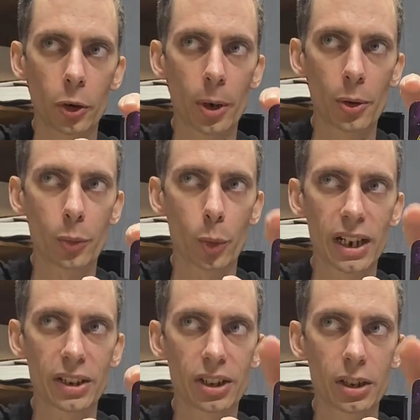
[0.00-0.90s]
You both
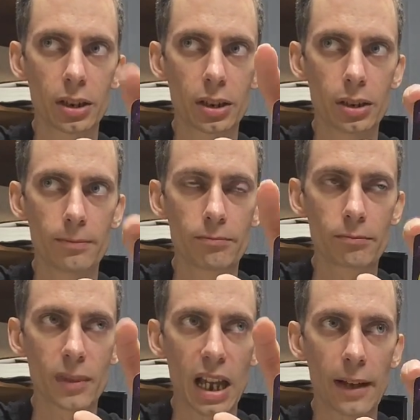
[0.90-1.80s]
wanting to
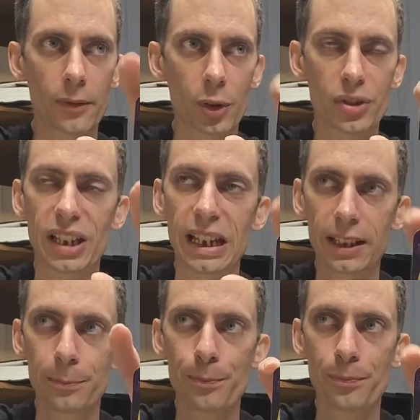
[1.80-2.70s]
have your
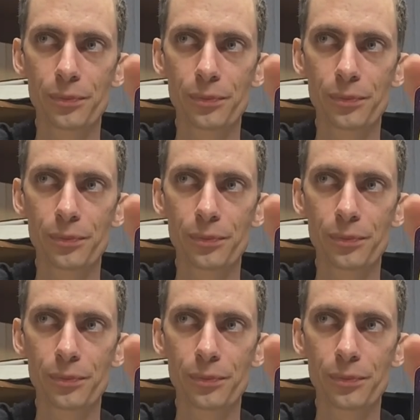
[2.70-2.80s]
say,